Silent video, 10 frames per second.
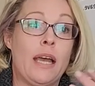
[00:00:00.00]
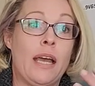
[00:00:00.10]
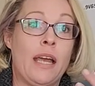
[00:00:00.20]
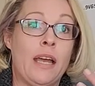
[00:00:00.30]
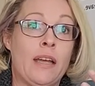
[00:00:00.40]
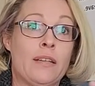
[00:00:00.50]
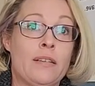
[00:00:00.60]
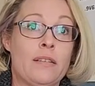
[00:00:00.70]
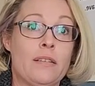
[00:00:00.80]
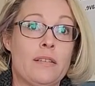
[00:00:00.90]

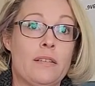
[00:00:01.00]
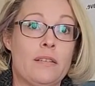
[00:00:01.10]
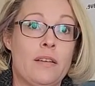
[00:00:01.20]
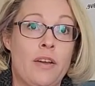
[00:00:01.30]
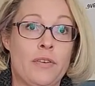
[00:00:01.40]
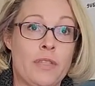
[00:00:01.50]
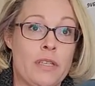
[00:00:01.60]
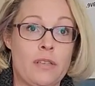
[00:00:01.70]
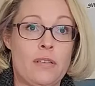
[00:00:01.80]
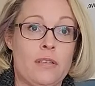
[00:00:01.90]
and not
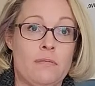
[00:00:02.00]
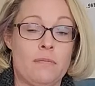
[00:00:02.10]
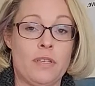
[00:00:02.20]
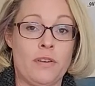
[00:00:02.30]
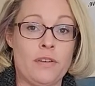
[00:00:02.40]
only is the